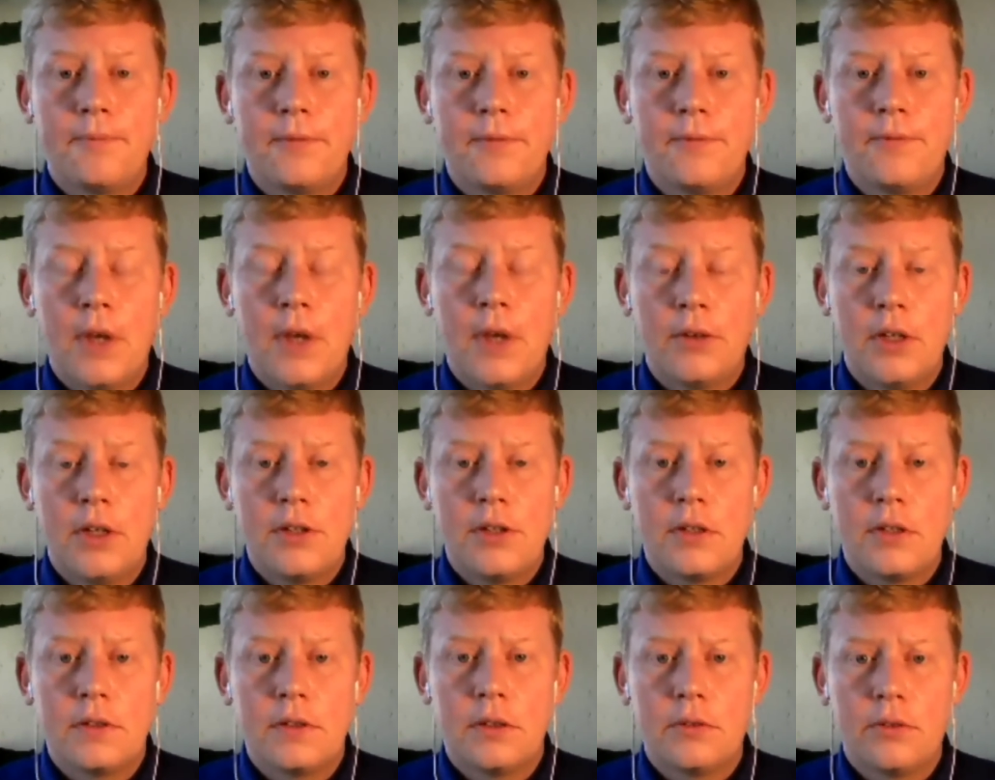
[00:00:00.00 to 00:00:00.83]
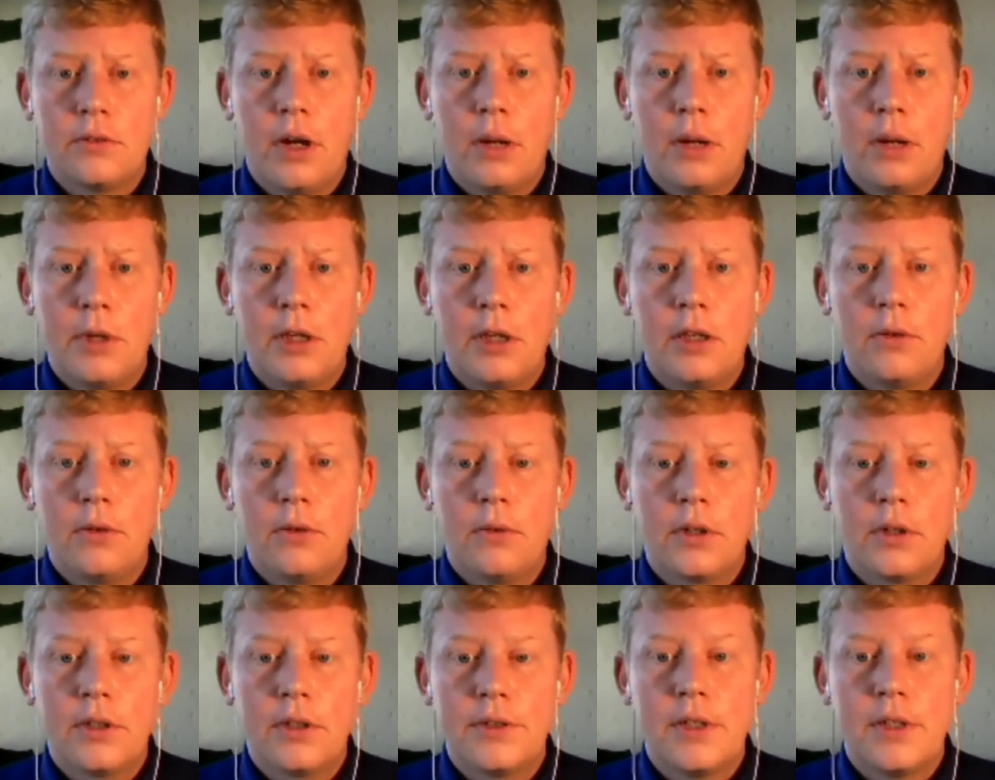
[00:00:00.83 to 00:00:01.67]
foundations and grant making
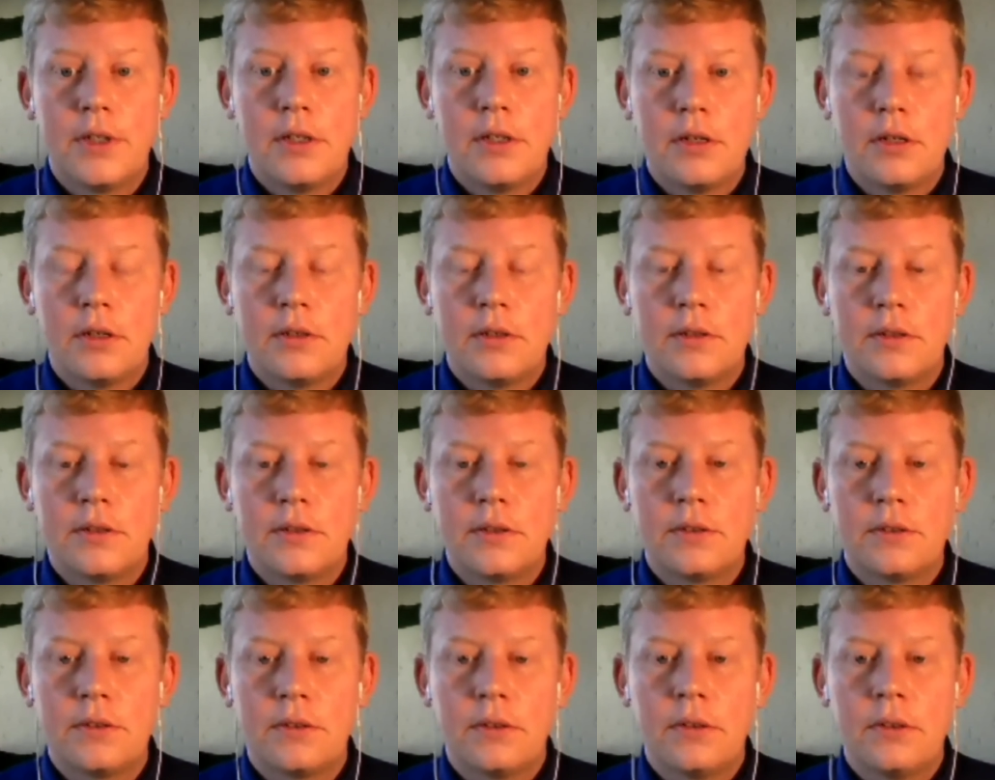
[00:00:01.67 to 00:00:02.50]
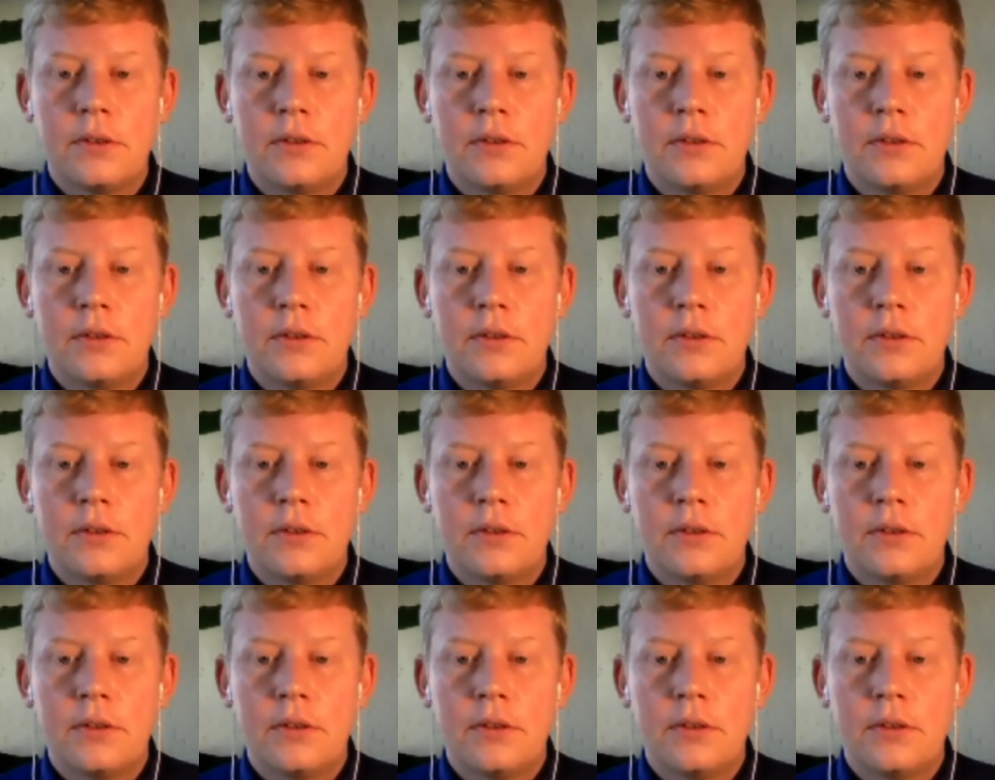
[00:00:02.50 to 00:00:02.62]
organizations?